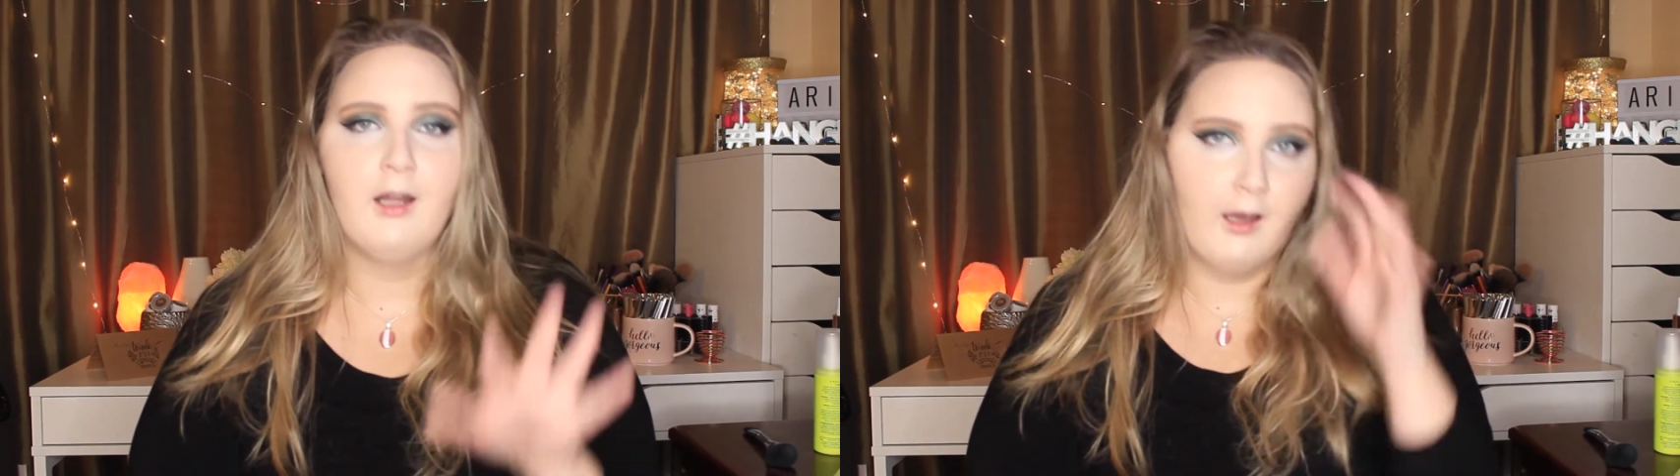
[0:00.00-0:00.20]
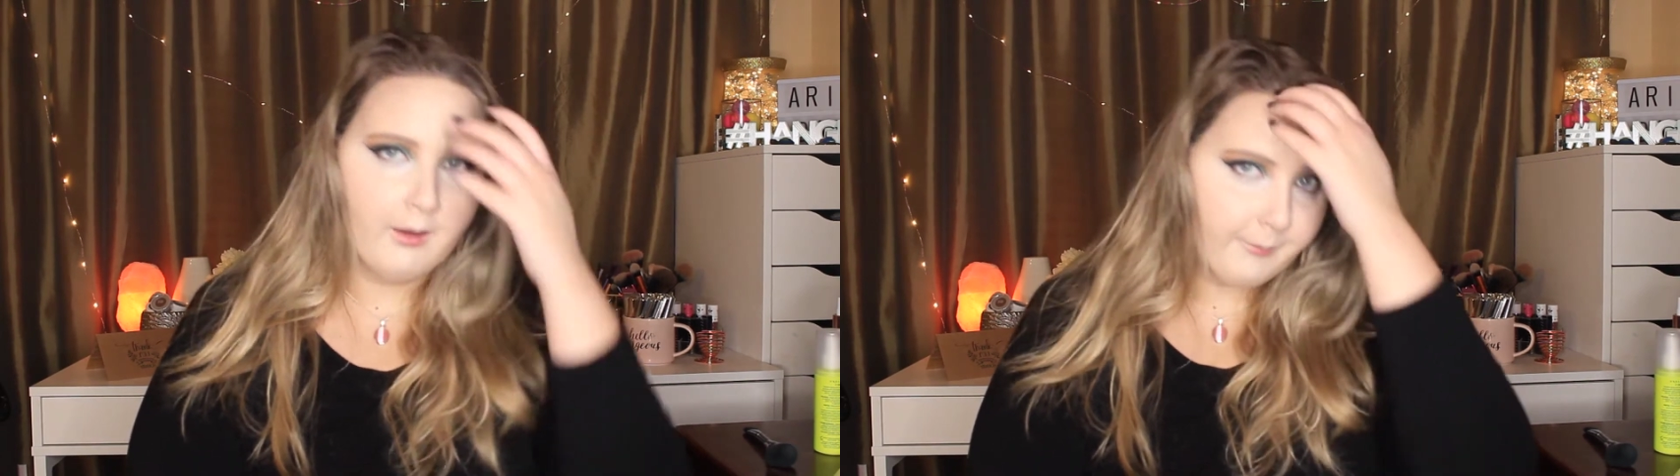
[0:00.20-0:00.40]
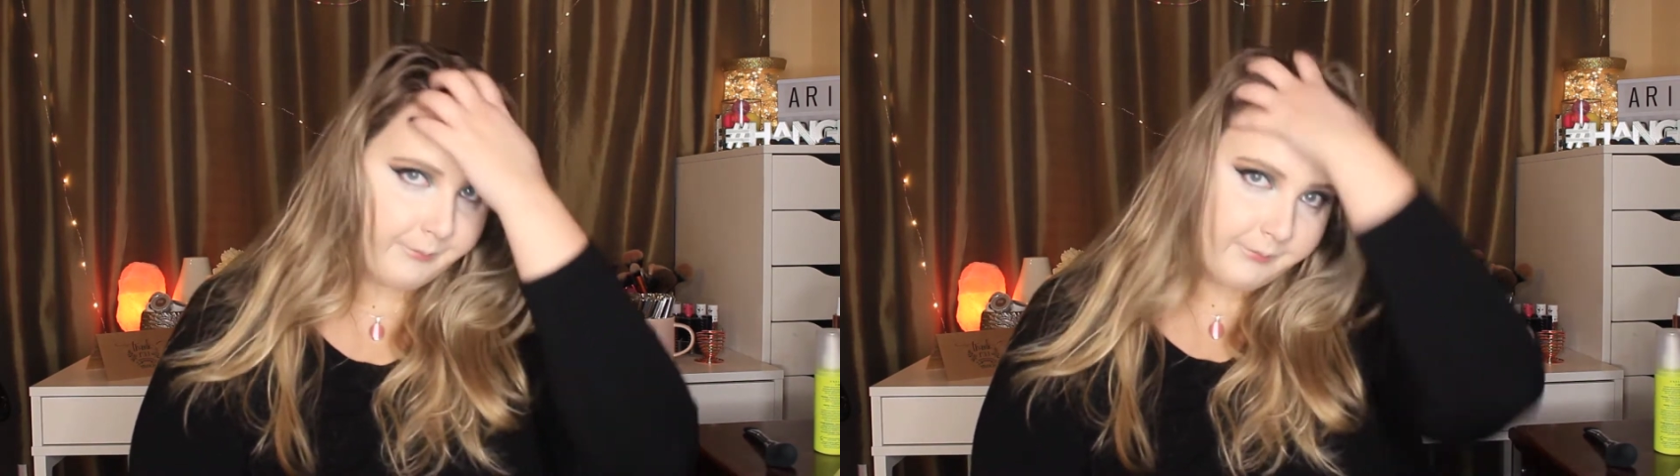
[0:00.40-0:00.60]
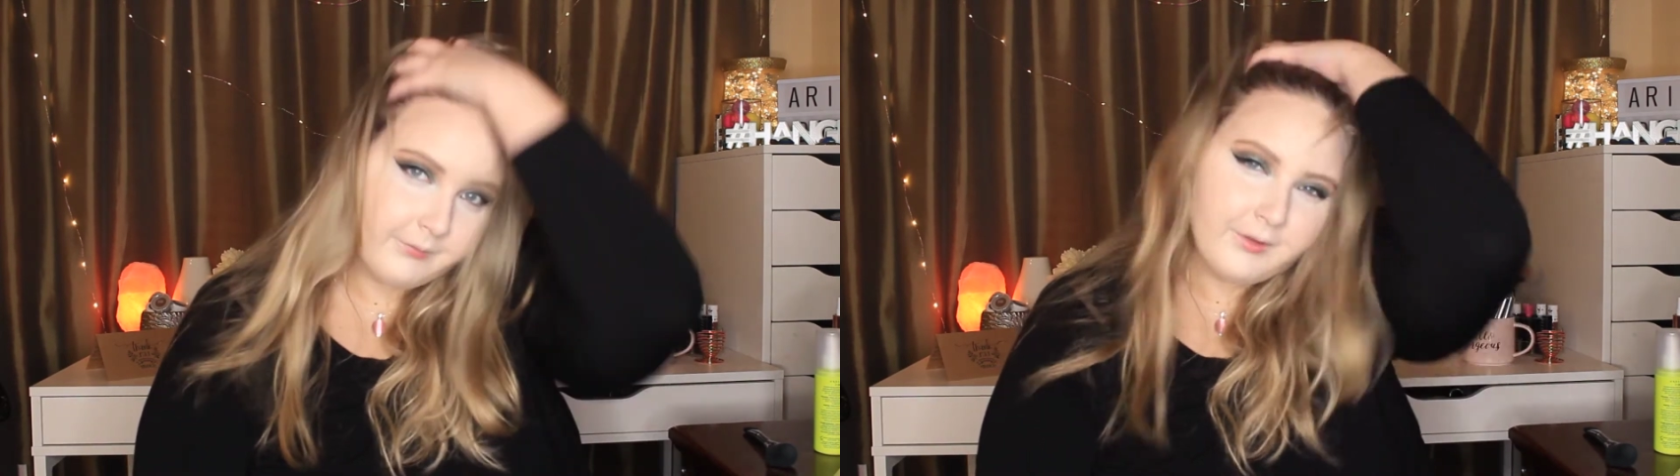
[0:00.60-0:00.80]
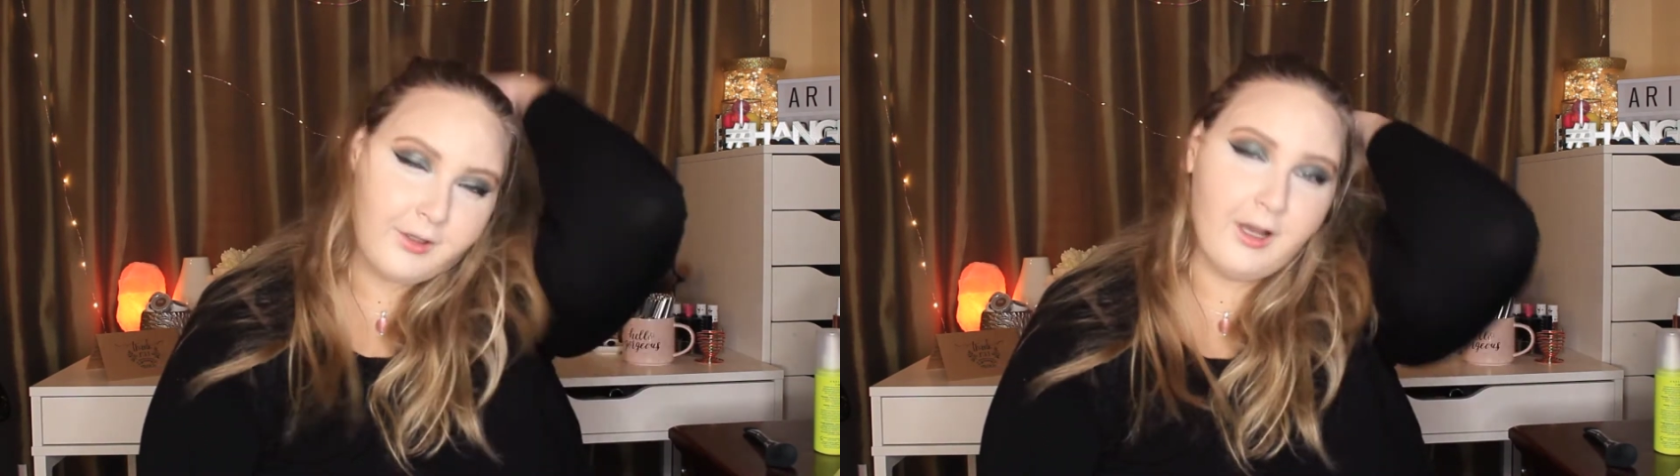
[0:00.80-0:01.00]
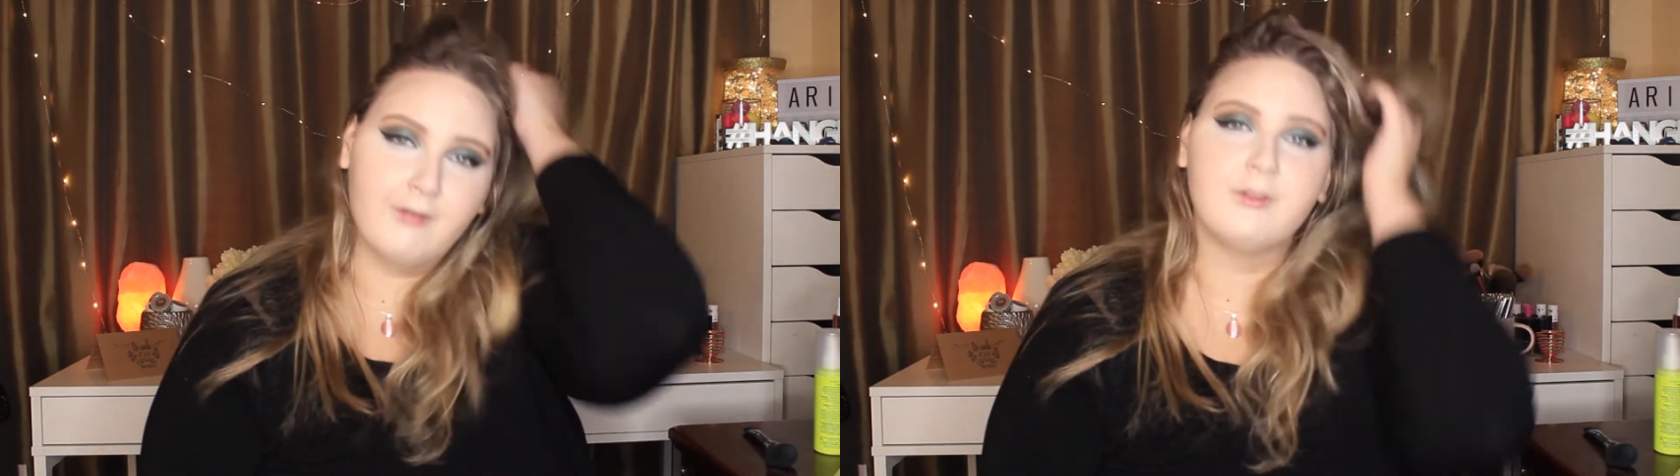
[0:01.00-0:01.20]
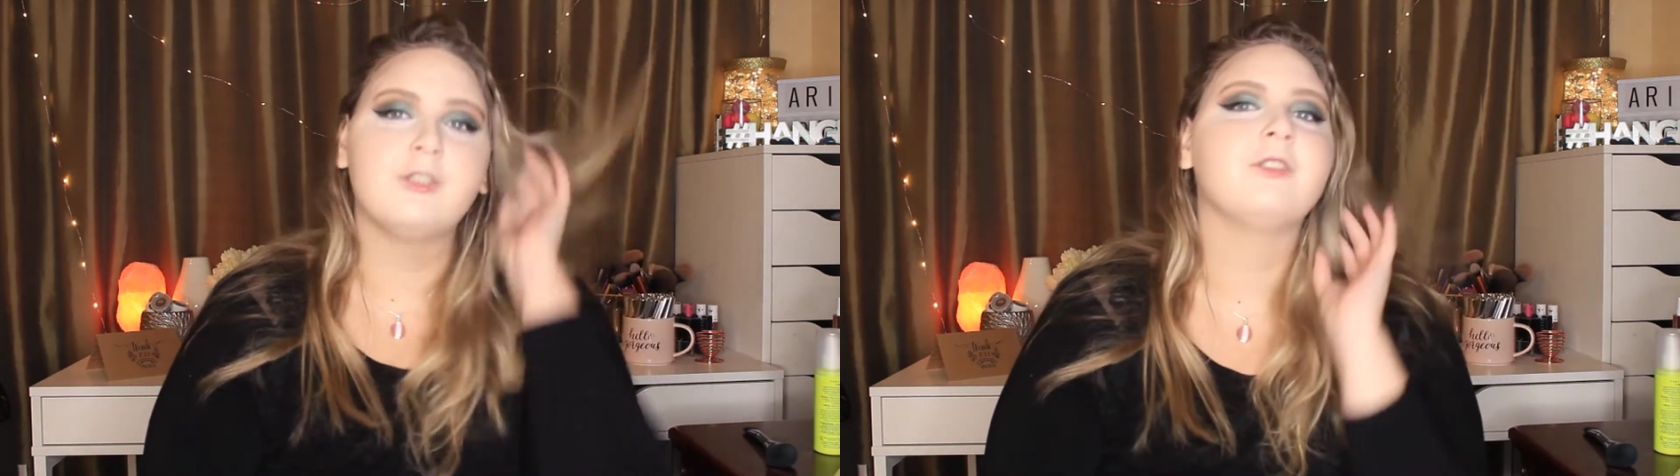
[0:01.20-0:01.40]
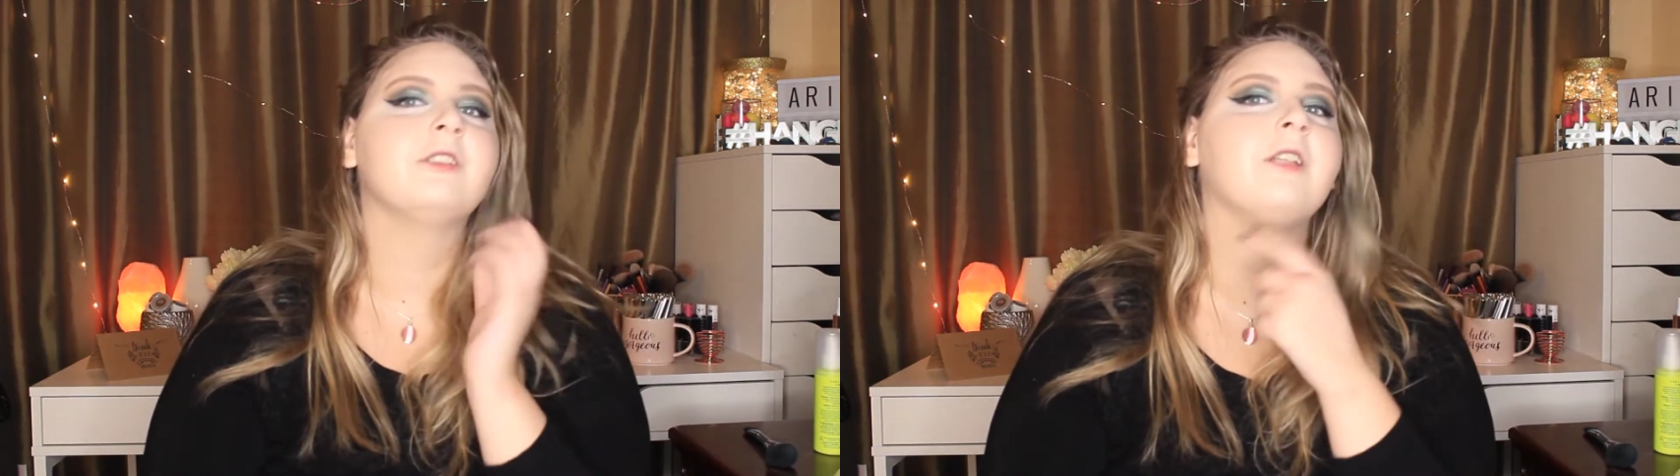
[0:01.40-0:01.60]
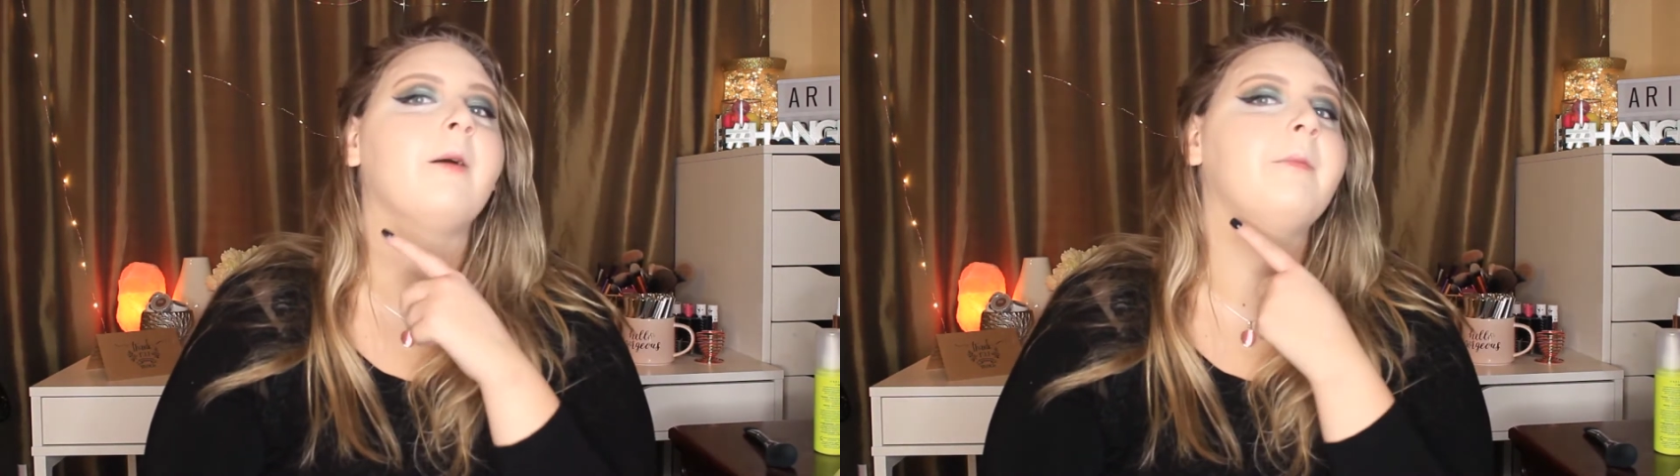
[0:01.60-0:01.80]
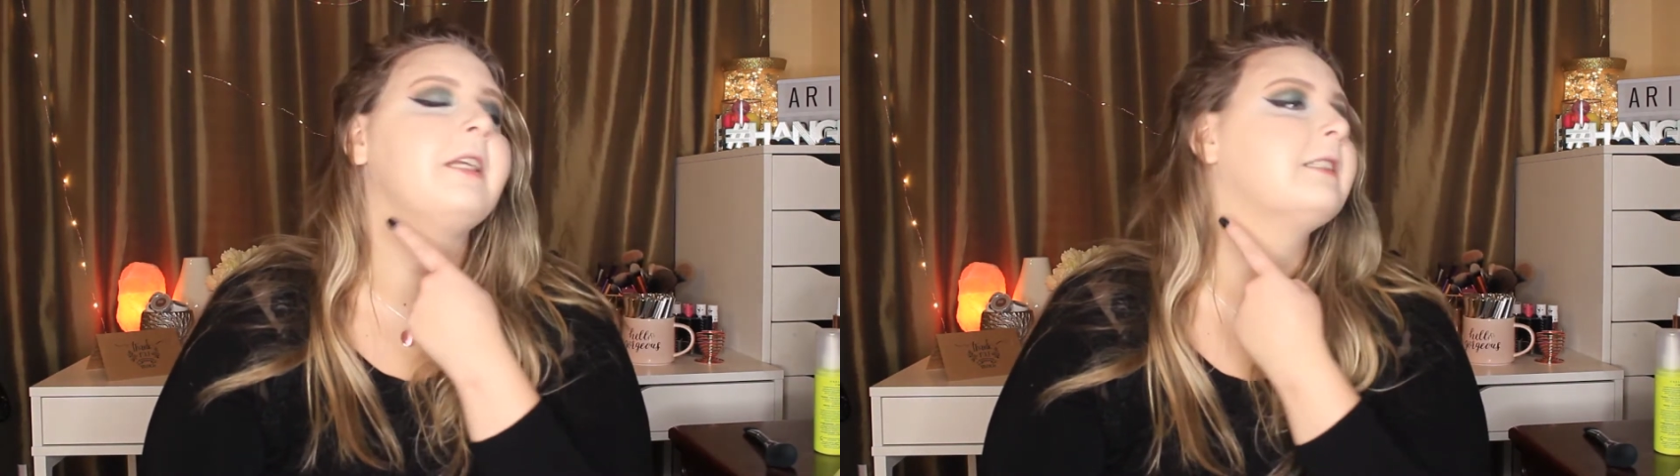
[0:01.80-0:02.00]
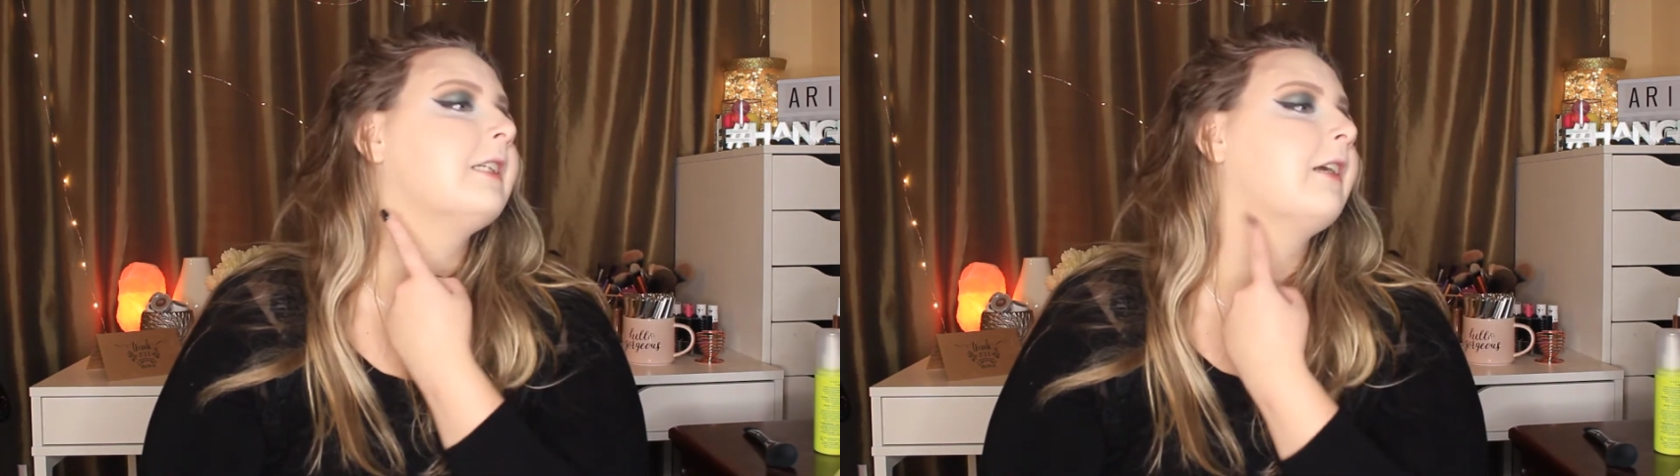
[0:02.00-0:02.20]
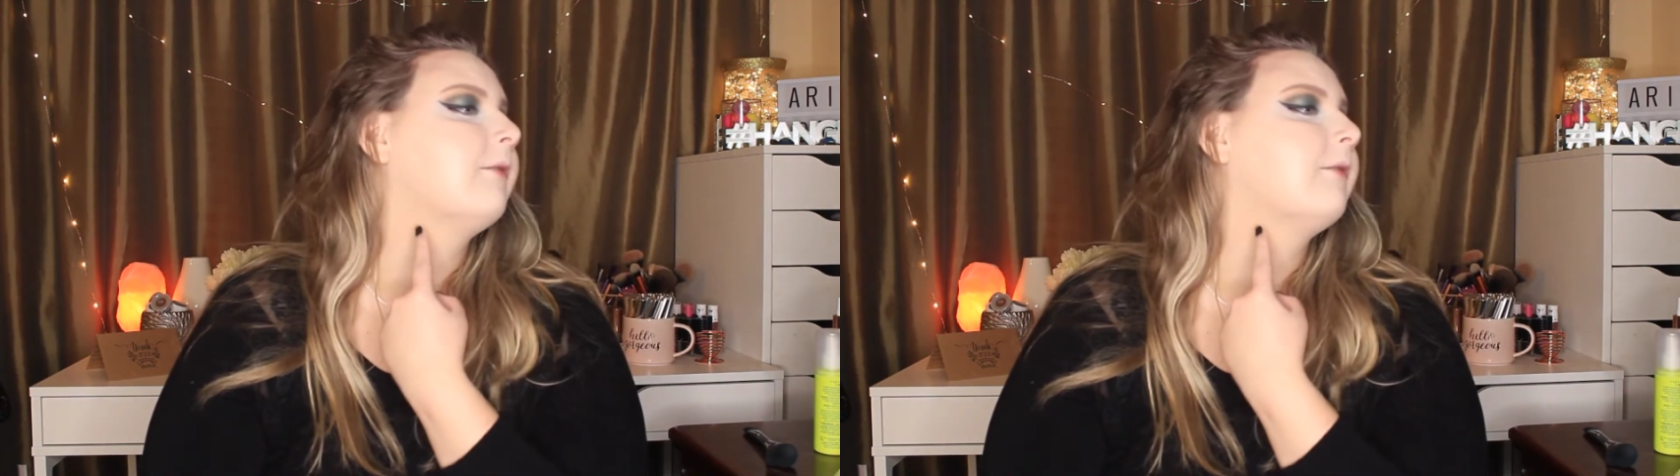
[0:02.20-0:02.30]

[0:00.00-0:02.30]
The coverage is amazing.